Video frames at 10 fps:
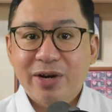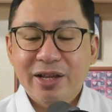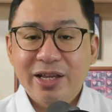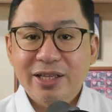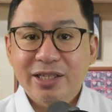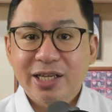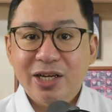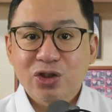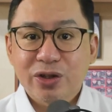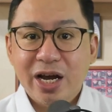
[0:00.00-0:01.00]
violated
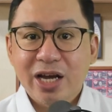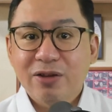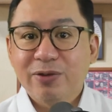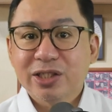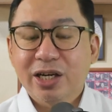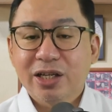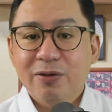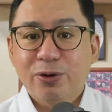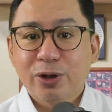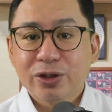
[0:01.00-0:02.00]
Section 9 of
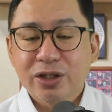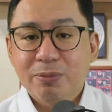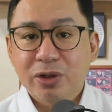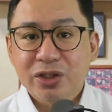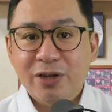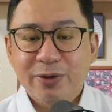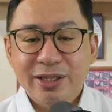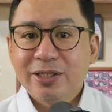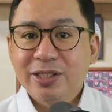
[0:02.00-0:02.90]
Executive Order Number no.